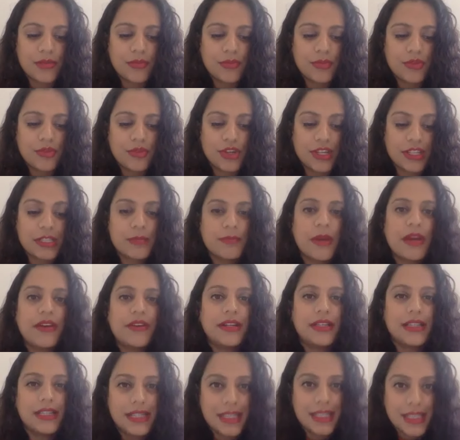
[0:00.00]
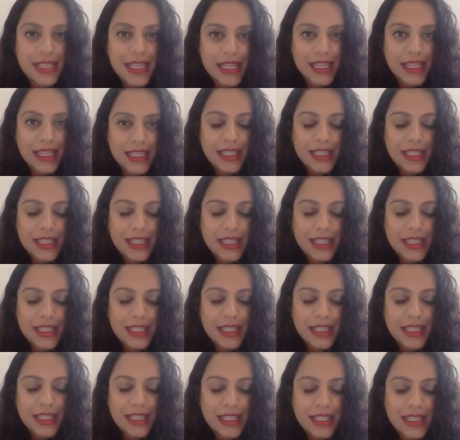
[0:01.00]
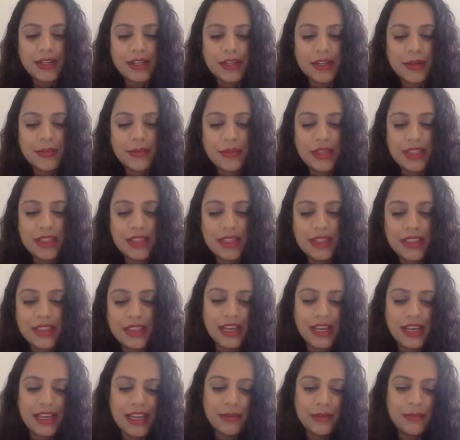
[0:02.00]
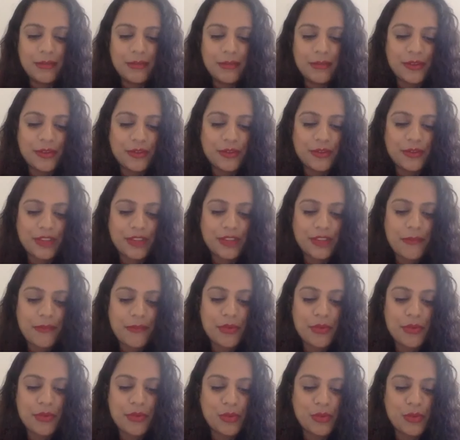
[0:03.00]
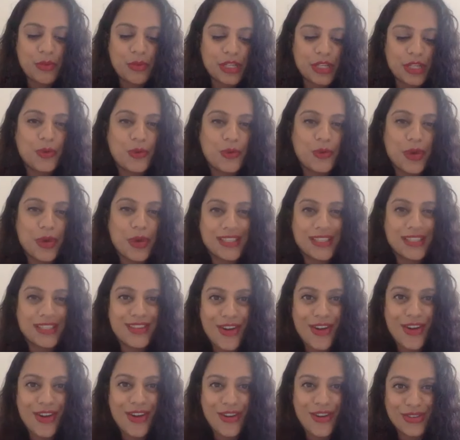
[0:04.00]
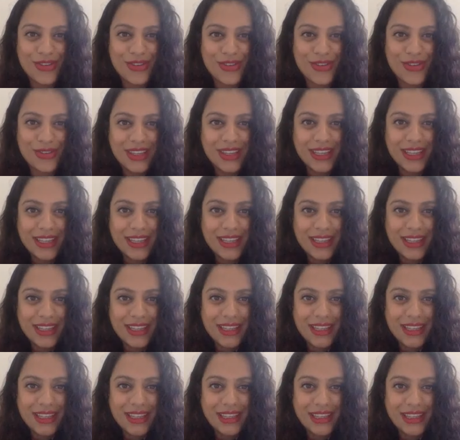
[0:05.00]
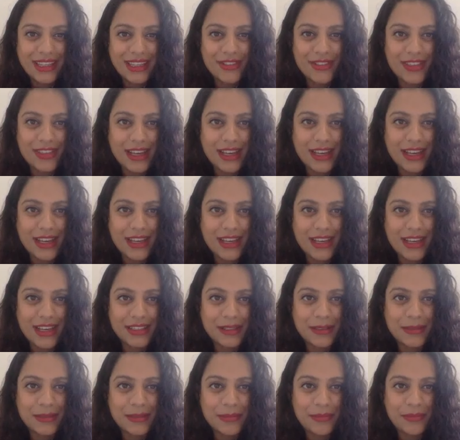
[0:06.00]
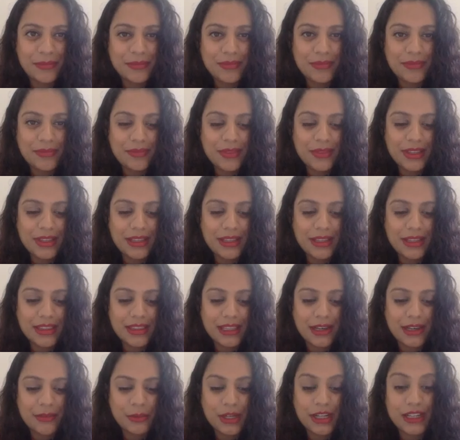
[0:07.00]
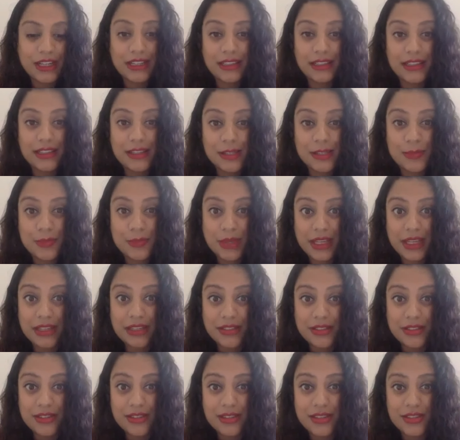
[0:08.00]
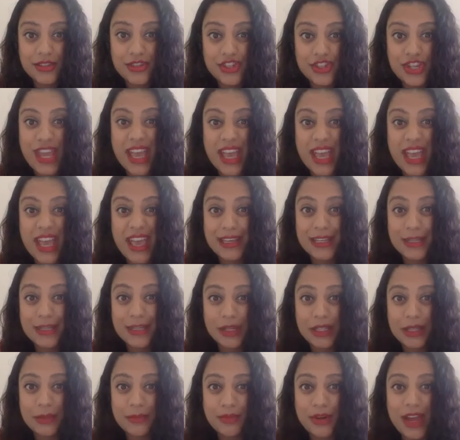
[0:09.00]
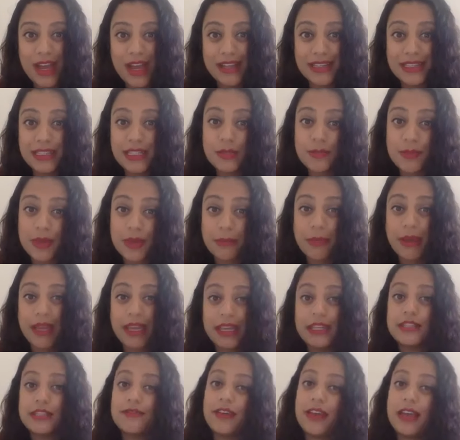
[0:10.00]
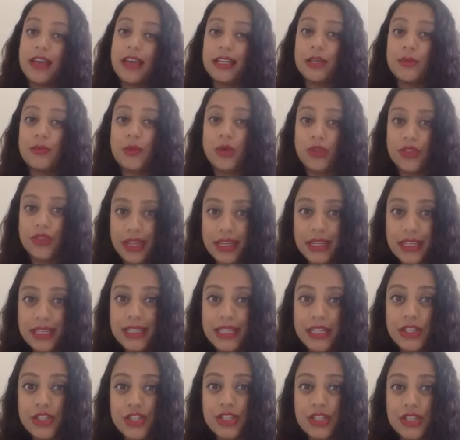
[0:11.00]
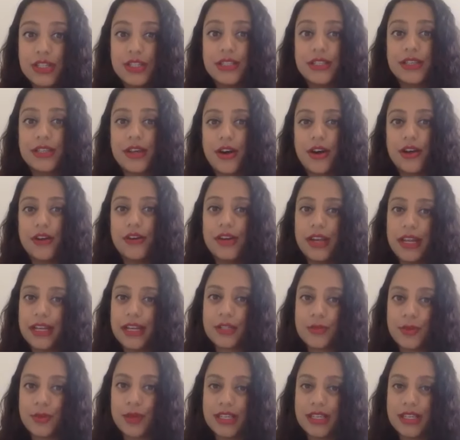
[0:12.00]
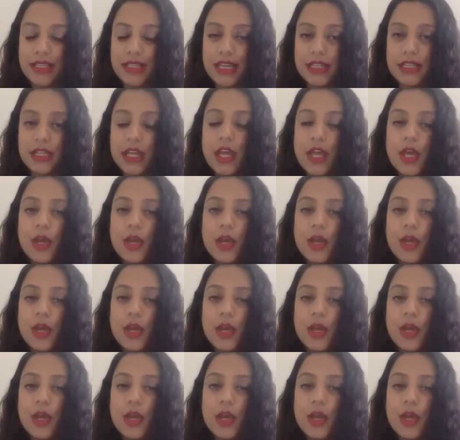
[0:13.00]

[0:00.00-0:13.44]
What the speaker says: transparently seen in that element of the campaign, but we don't always know if that that worker that has been shared by the brand is being paid fairly, what their conditions are, and XYZ.